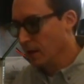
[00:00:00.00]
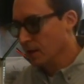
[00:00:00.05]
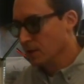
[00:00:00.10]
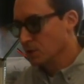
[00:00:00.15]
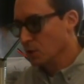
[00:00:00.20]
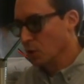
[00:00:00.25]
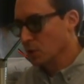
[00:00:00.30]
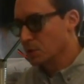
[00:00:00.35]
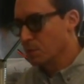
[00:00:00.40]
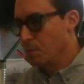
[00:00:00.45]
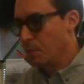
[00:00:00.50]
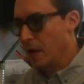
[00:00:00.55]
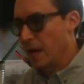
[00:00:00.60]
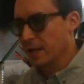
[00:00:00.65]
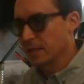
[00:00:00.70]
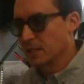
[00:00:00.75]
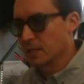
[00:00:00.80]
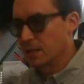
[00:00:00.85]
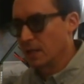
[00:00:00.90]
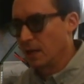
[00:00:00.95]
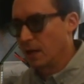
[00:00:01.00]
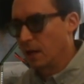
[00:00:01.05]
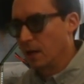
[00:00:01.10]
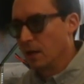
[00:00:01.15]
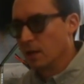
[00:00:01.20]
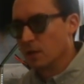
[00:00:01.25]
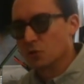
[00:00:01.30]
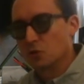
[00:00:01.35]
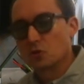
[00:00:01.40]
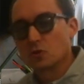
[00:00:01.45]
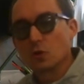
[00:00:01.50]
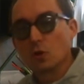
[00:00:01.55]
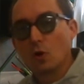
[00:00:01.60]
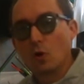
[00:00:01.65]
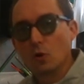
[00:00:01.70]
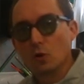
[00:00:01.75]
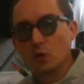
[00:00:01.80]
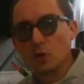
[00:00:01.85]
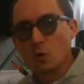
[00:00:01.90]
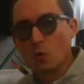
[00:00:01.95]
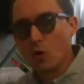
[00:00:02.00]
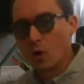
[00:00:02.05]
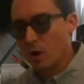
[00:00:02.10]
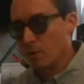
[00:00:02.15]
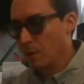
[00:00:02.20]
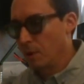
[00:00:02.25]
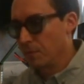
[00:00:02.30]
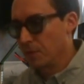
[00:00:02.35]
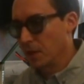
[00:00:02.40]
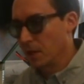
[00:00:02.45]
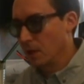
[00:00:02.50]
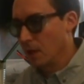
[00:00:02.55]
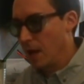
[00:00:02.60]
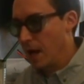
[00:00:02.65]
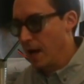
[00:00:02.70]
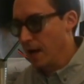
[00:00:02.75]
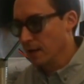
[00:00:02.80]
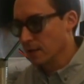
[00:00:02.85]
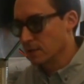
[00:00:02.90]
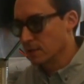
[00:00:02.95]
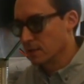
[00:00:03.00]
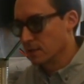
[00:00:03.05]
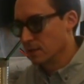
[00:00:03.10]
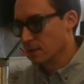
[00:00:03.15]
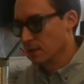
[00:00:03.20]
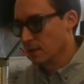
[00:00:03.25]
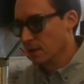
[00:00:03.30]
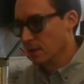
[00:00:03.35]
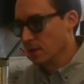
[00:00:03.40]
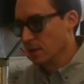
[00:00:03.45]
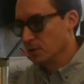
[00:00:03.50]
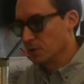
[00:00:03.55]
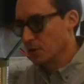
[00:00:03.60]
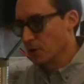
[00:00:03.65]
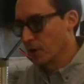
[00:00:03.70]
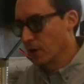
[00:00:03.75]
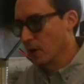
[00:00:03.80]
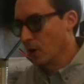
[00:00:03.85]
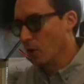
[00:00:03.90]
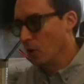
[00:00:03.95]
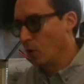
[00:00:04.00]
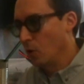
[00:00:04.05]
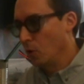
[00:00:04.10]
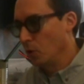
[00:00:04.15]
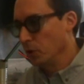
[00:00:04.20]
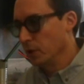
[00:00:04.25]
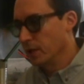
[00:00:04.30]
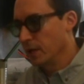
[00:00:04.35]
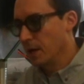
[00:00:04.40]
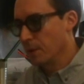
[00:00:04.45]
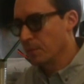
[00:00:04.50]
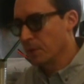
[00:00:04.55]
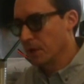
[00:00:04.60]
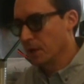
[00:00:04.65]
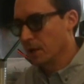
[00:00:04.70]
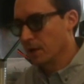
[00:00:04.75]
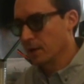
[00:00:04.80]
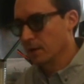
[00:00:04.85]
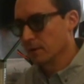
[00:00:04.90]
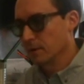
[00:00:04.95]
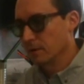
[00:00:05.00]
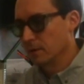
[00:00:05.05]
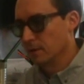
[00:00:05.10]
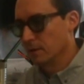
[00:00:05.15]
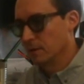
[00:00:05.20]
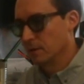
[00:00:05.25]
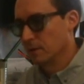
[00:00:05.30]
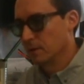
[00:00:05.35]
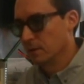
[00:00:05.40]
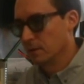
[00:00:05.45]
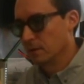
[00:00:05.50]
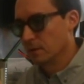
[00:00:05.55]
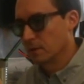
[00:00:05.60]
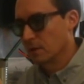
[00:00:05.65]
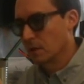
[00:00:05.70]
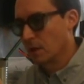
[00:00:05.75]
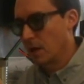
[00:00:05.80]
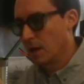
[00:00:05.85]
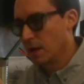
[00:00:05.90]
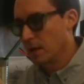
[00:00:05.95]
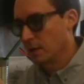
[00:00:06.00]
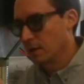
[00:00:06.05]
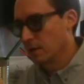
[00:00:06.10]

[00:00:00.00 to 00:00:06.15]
So it's best to slowly warm up the glass. So you're going to hold it up here, okay?